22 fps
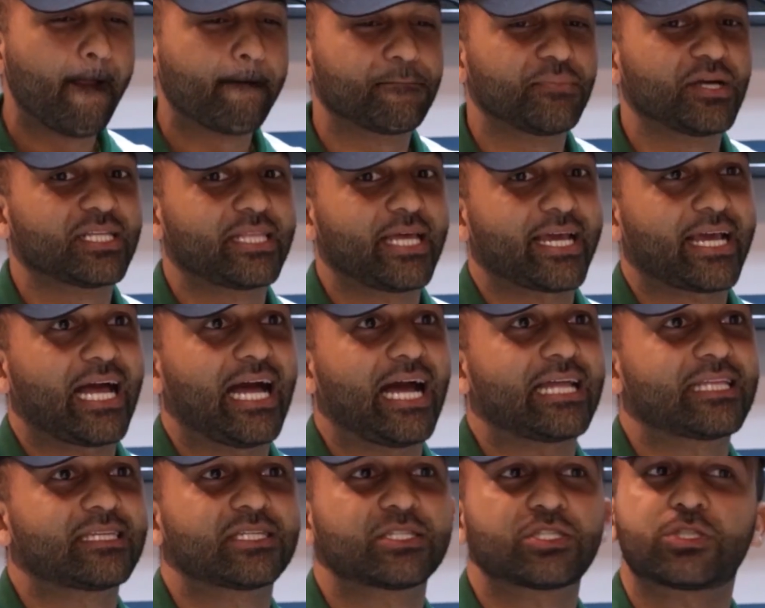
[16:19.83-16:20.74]
But like,
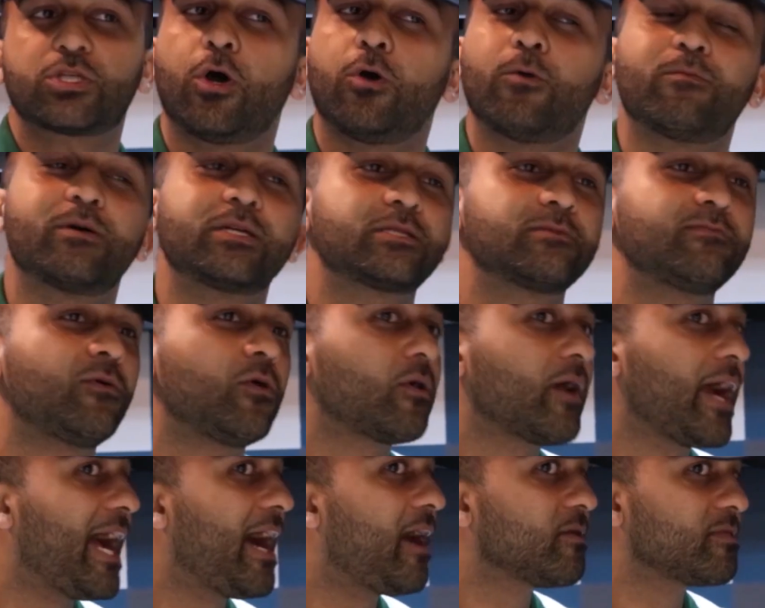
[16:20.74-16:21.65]
there's so much
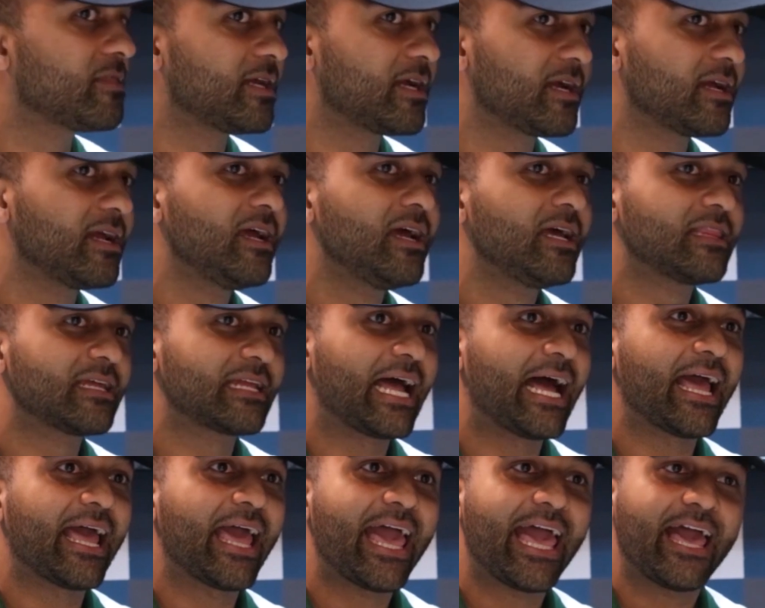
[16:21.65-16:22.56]
more out there that
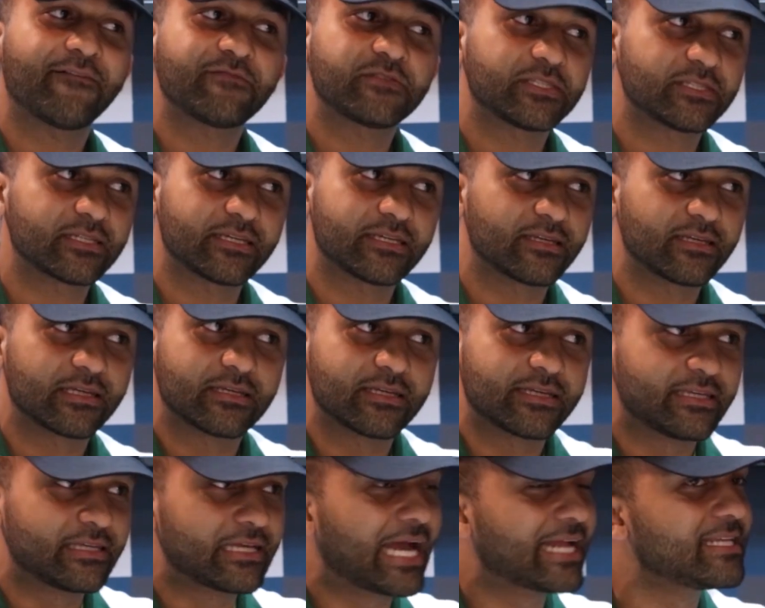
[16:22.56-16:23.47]

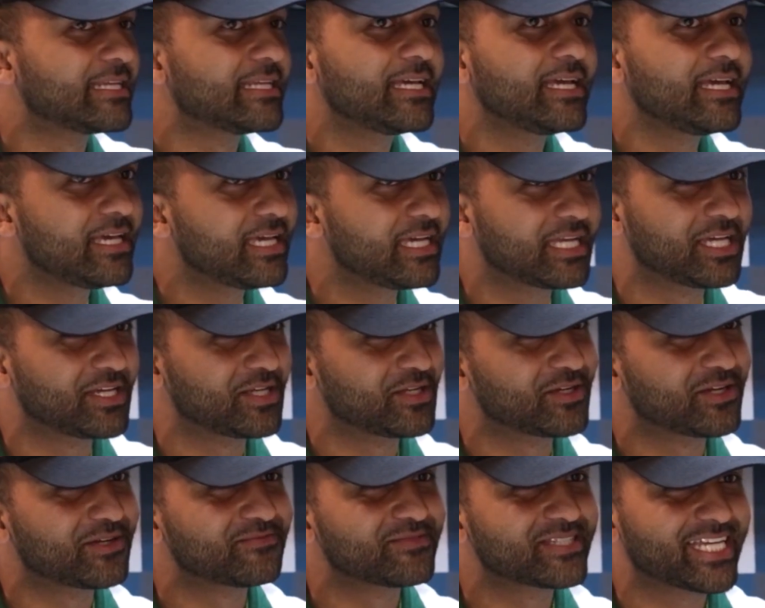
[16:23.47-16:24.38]
I need. You
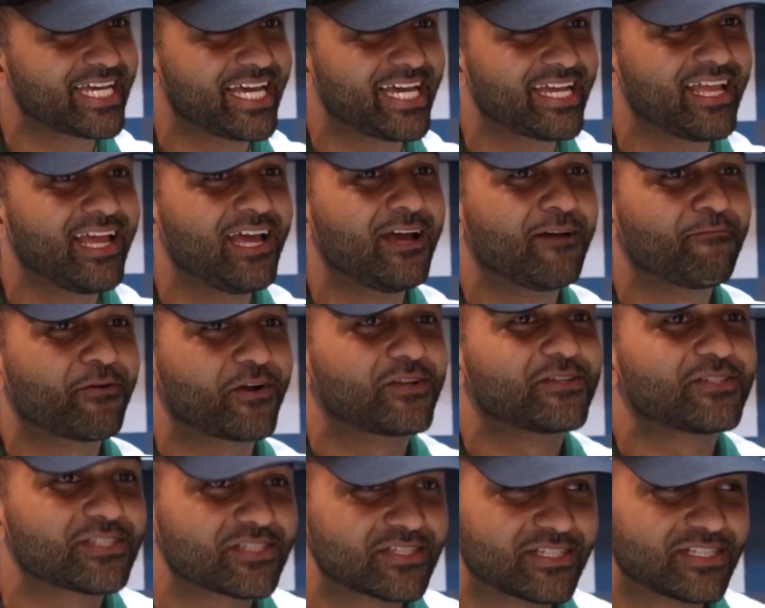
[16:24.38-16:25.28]
know what I'm saying?
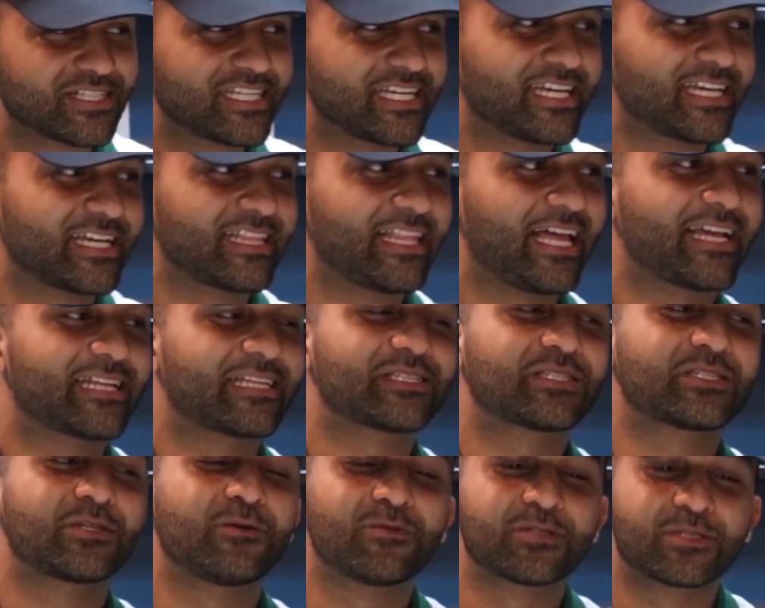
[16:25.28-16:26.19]
Personally, like,
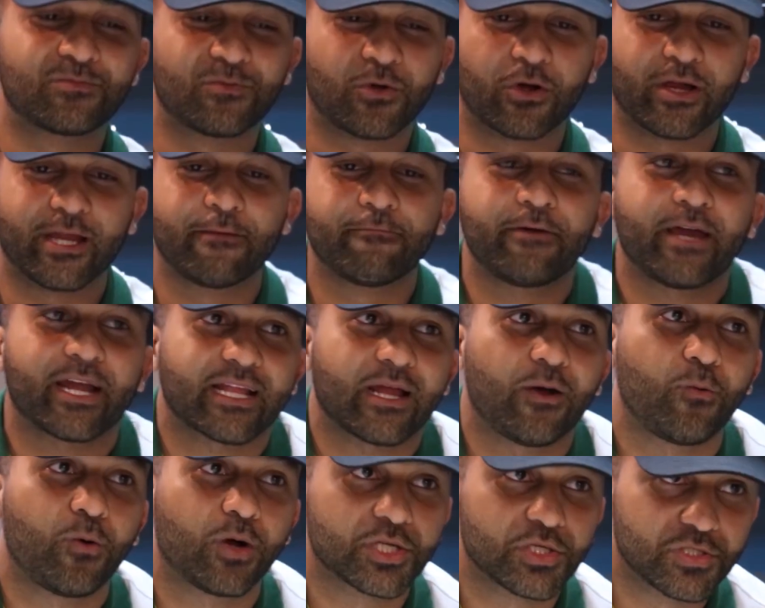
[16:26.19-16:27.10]
there's so much more impact
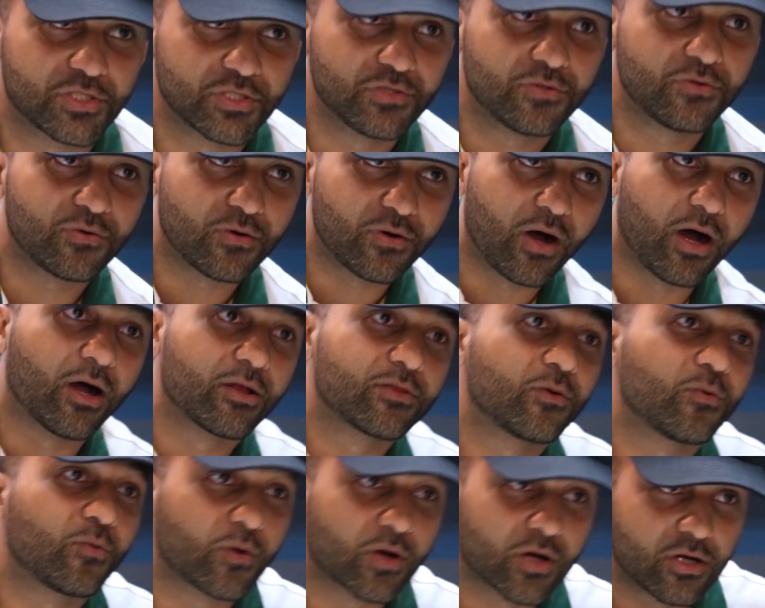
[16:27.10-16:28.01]
I want to do
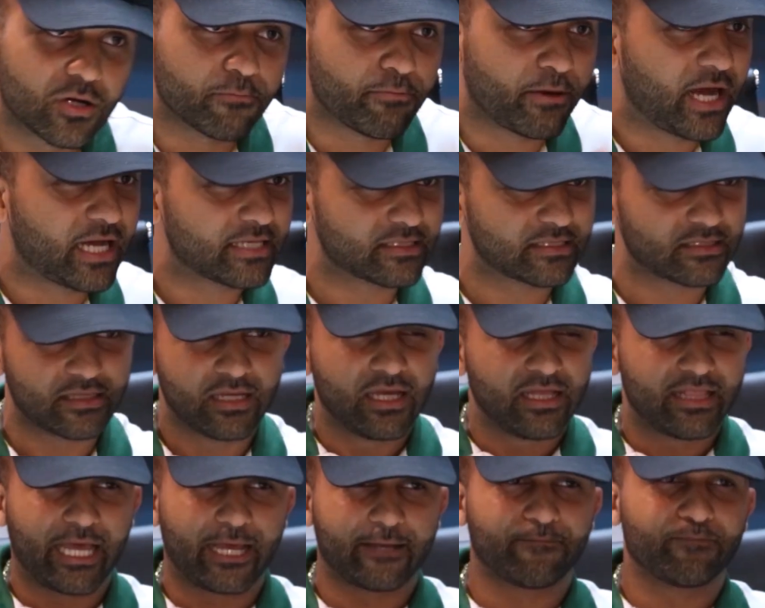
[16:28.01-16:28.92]
on the world. Positive,
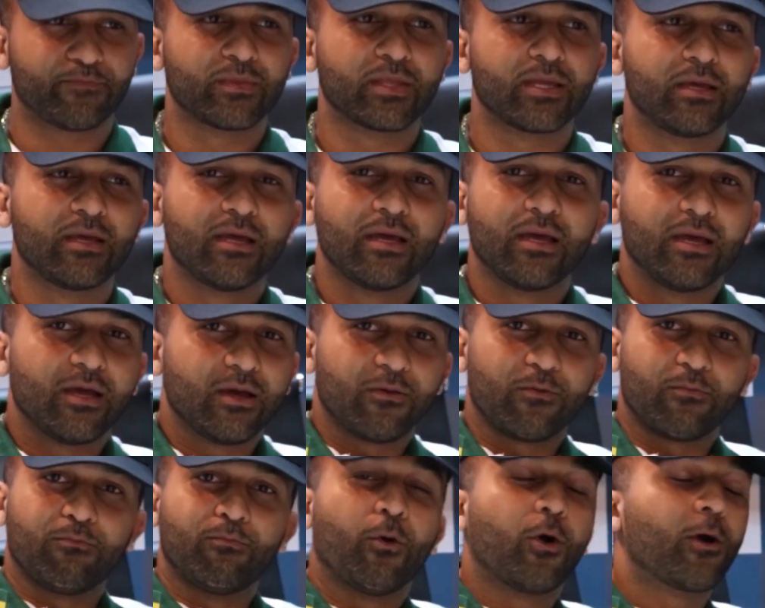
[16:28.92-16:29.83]
like,
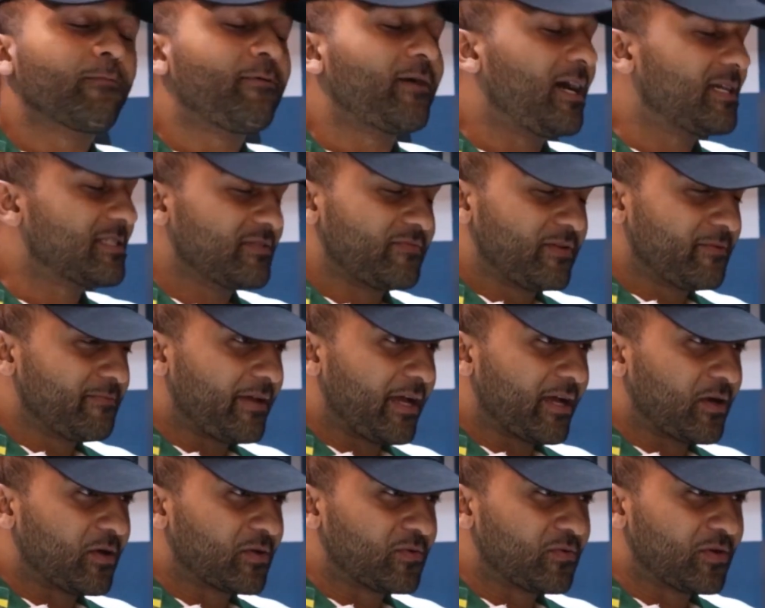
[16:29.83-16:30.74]
more positive
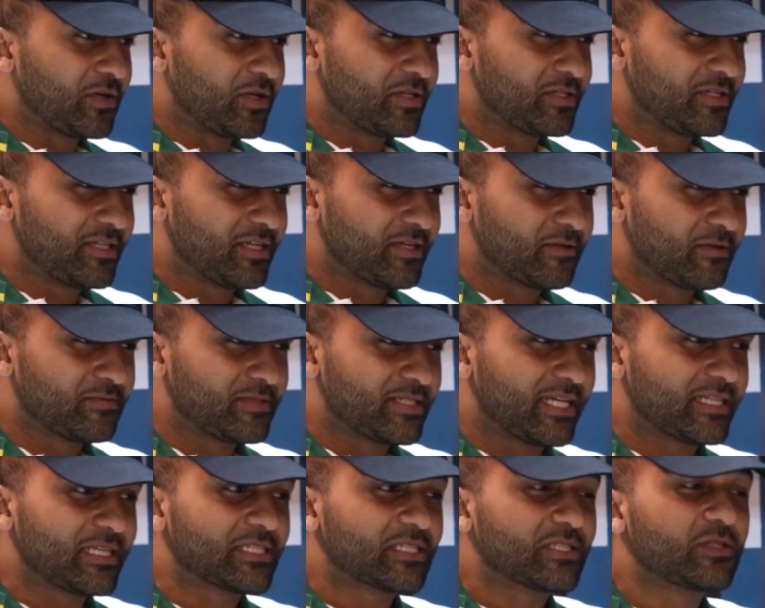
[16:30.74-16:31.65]
impact on the world. You dig what I'm
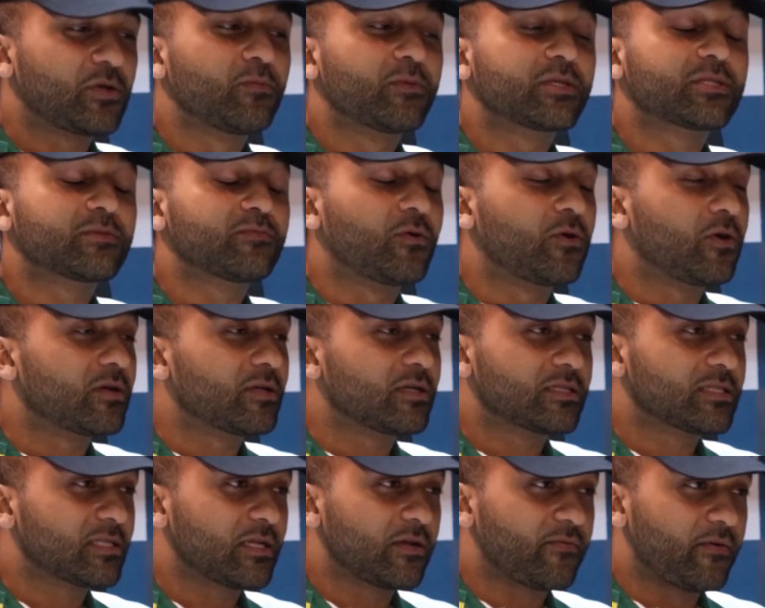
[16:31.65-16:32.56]
saying? There's so much
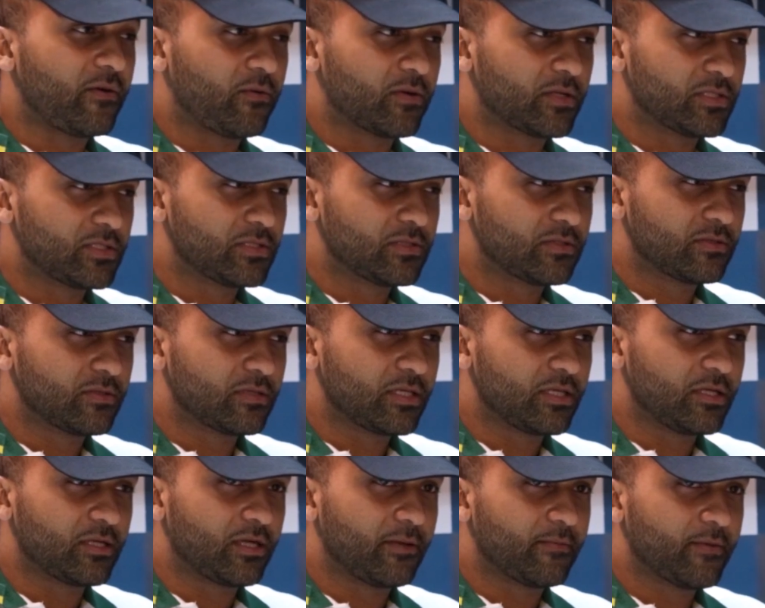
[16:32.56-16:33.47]
more stuff I want to do. You
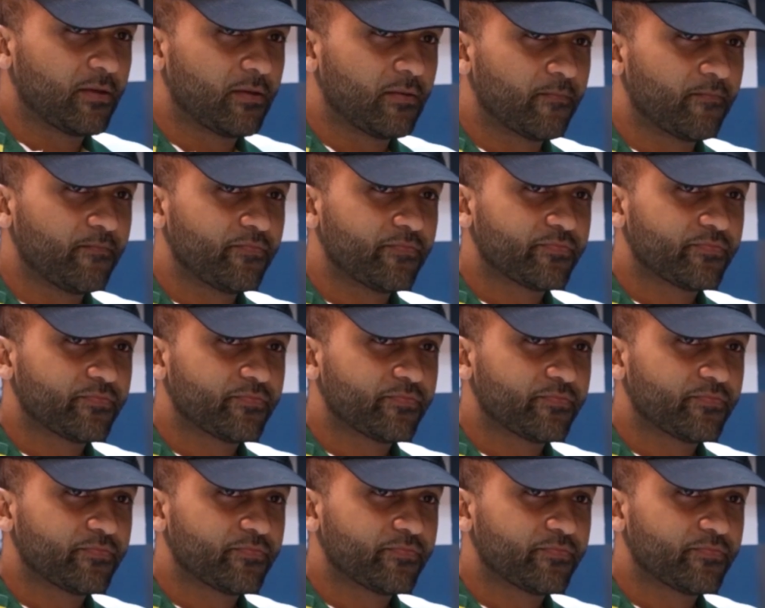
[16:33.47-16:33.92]
know what I mean?